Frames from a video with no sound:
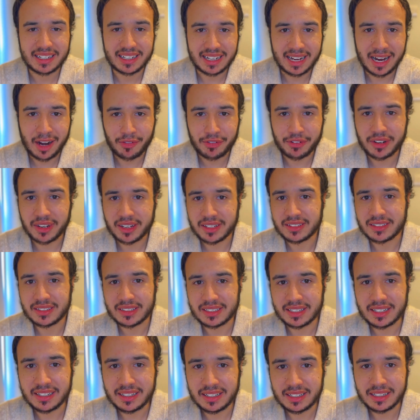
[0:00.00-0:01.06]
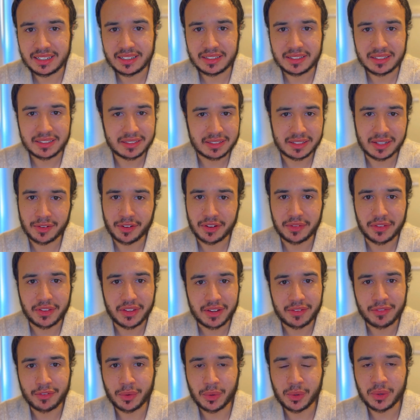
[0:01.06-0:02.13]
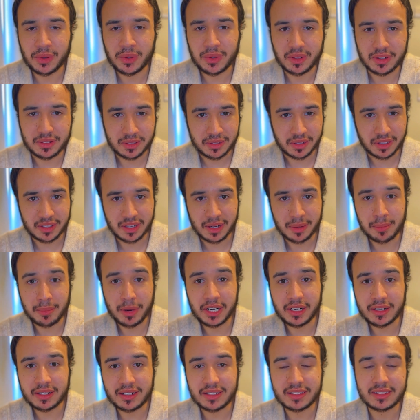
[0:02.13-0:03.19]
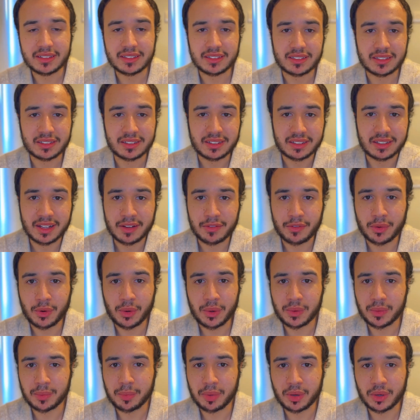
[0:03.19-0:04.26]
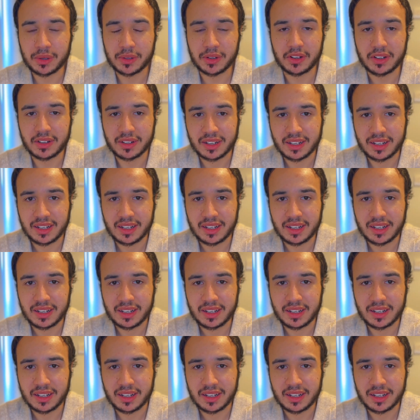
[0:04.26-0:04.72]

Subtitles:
Africans, Indians, Americans, they've all put